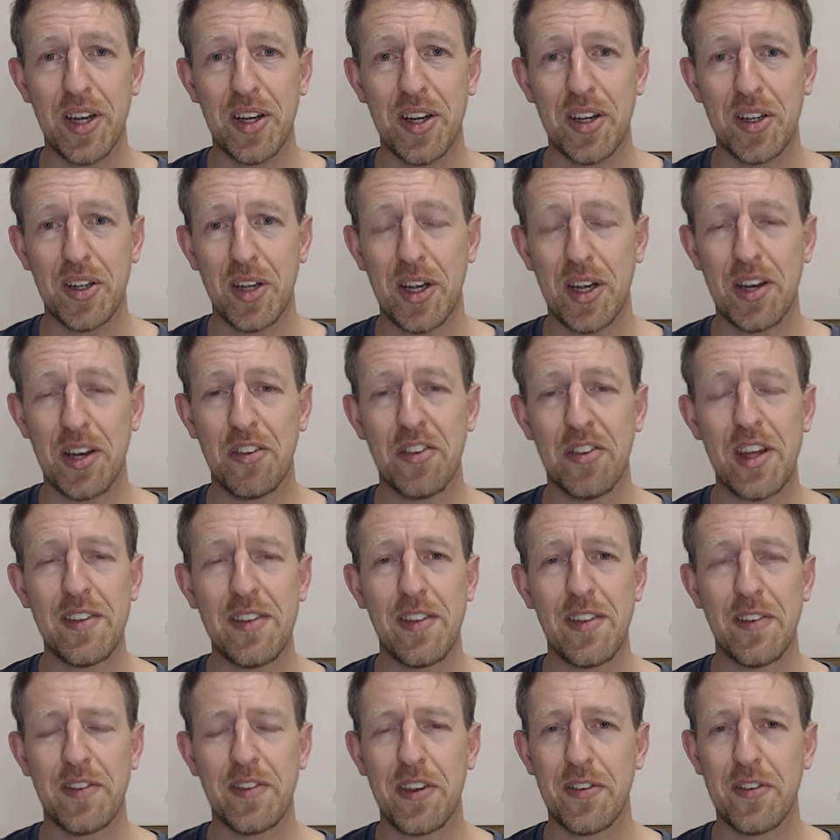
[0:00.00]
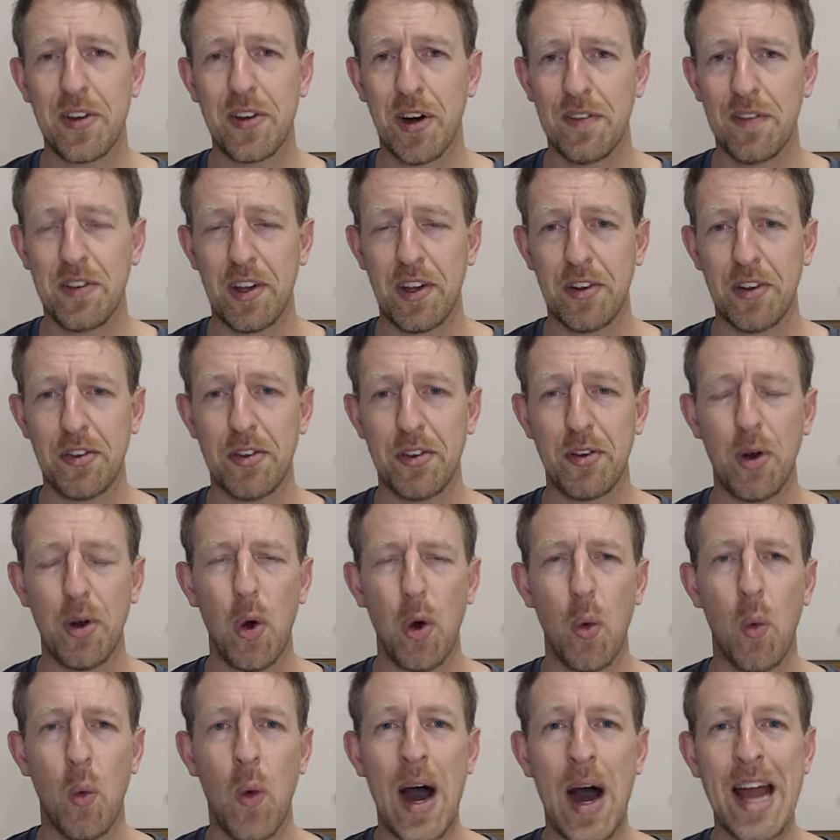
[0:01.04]
you can see that you've got this
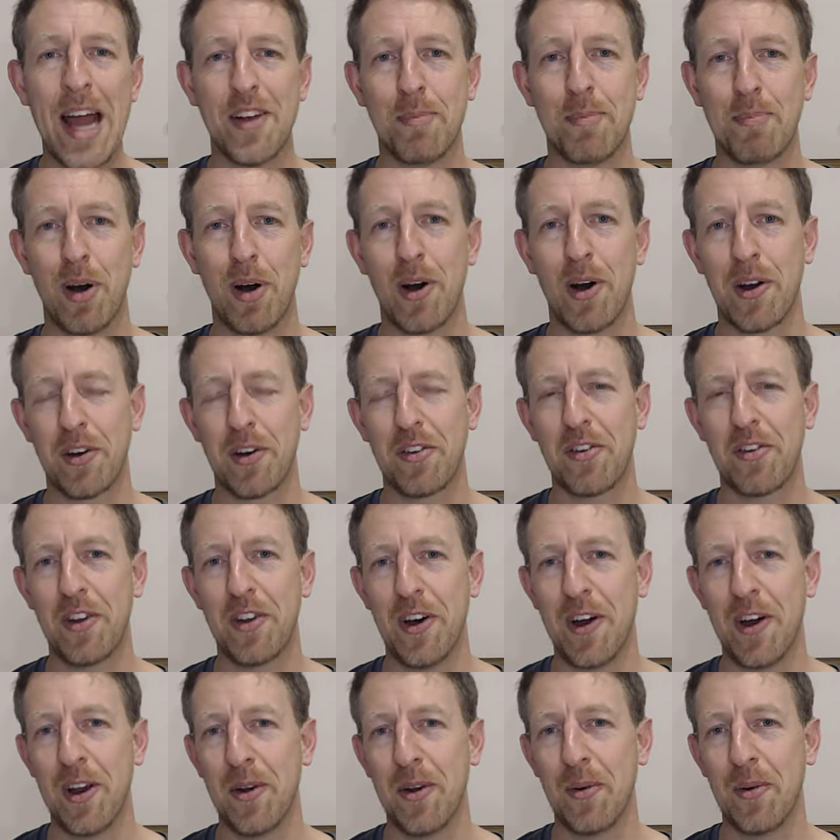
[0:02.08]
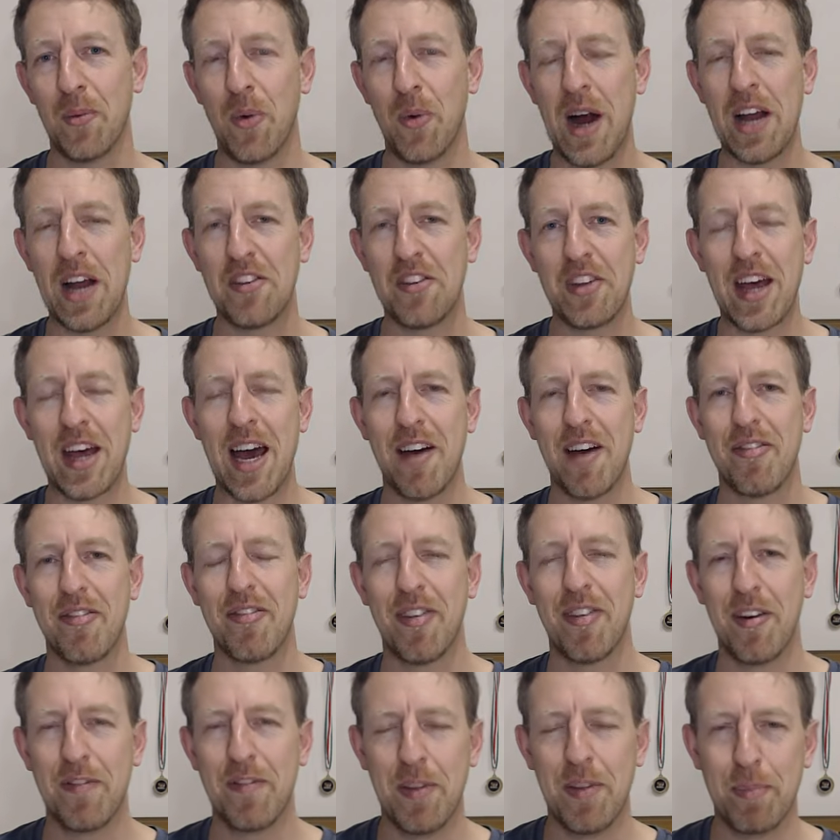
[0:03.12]
white box on white's half
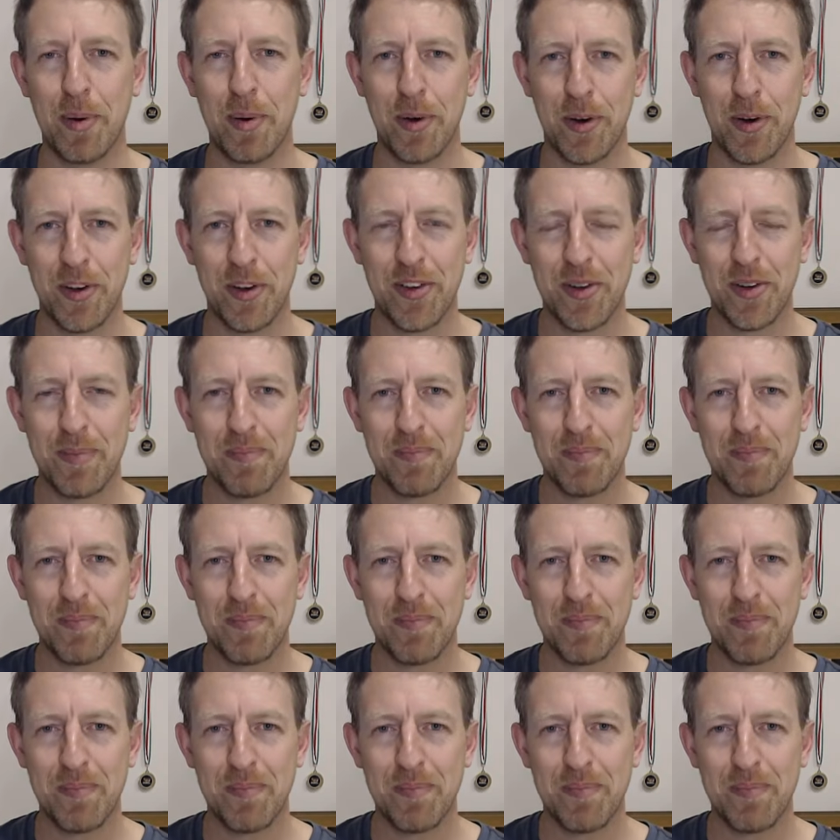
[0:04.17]
of the board.